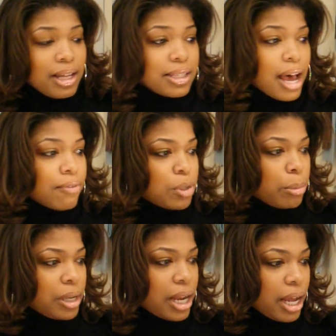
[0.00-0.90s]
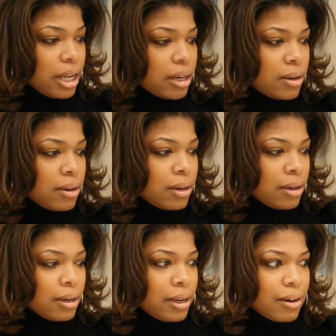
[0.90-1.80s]
It's after midnight
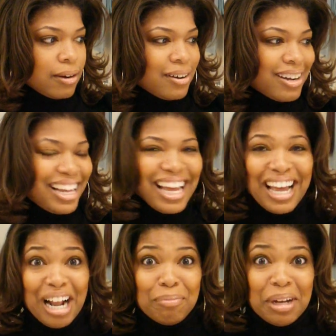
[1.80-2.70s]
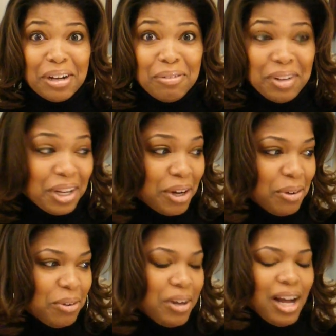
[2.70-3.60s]
here, and I'm making a
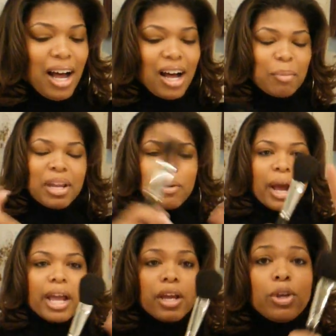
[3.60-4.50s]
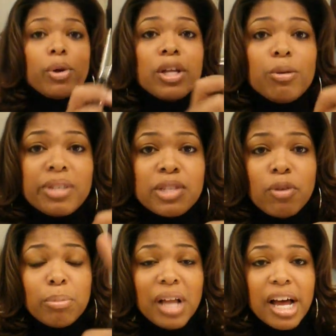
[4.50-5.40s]
video. Anyway, you can use this
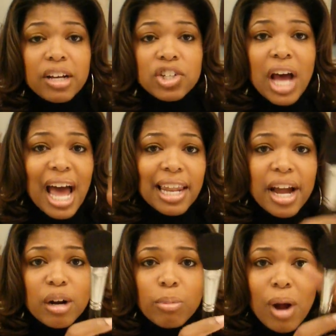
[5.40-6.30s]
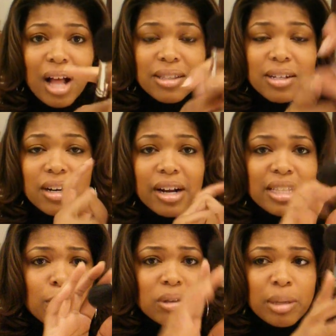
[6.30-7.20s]
for blush, highlighter, bronzer.
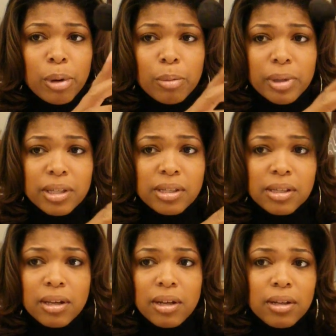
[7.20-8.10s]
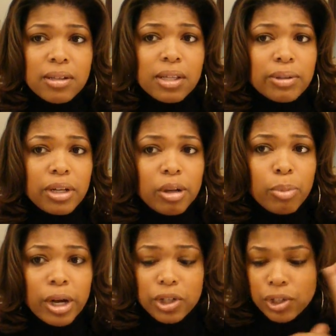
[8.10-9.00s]
It's multi-purpose, so it's a
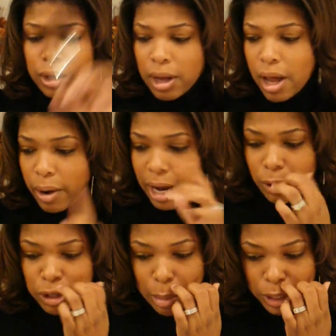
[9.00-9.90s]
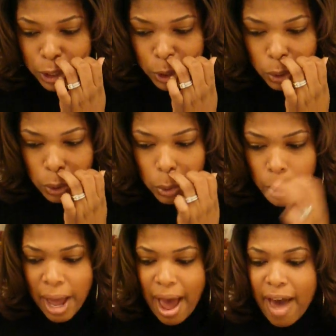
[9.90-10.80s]
good brush. Okay, those are my
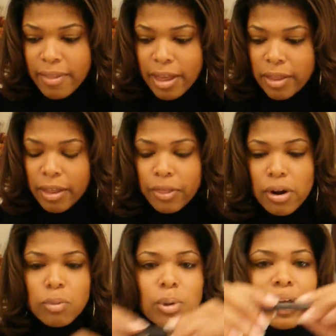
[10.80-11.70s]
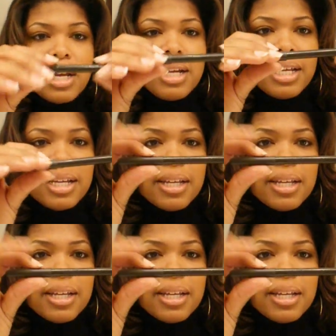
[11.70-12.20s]
2, and then the third one